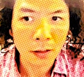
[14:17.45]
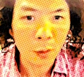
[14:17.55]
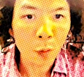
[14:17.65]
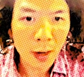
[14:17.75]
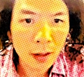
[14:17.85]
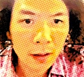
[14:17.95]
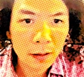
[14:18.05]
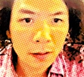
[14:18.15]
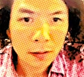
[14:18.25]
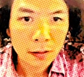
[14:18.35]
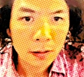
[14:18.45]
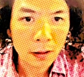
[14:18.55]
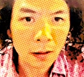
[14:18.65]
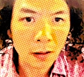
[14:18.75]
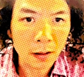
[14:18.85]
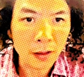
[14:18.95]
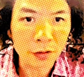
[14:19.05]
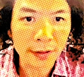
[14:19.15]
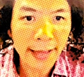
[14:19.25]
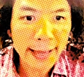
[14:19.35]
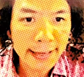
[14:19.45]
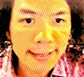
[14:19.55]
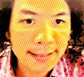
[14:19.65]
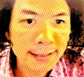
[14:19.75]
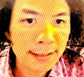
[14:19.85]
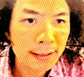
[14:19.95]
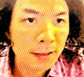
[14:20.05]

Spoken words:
1 into H,